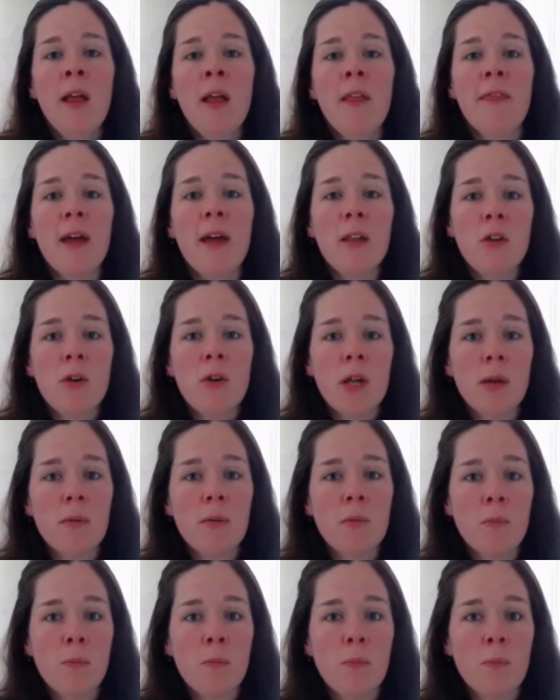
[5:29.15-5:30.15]
Then you
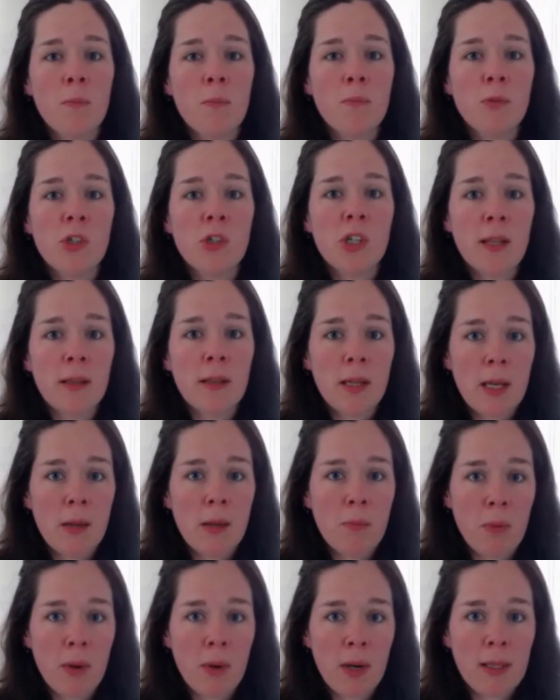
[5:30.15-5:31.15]
can gently
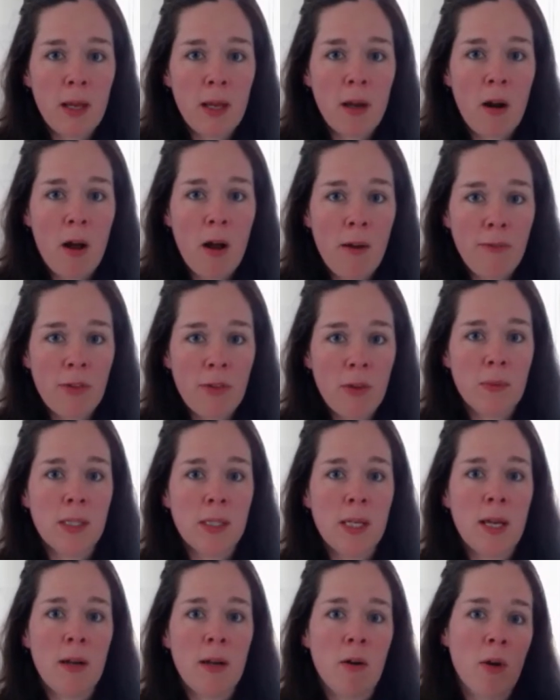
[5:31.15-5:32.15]
break that off the
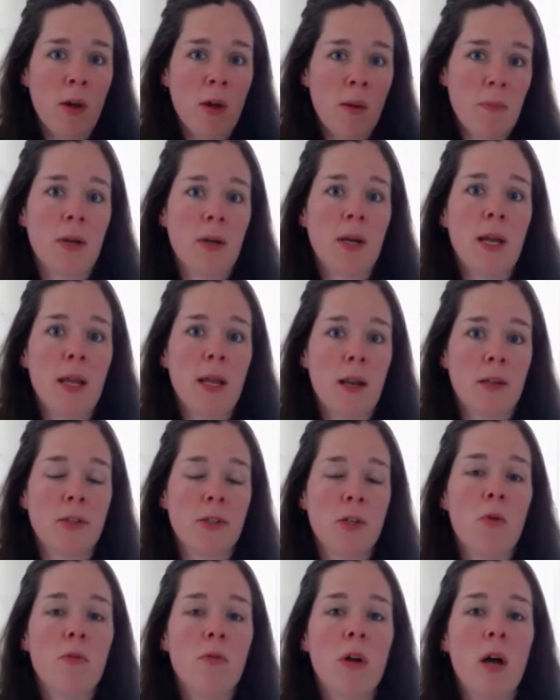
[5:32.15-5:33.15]
potato and put it in its
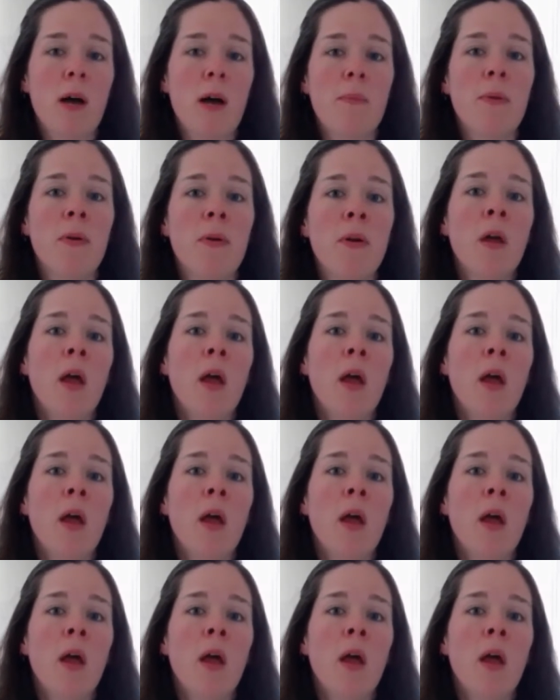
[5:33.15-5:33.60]
own cup.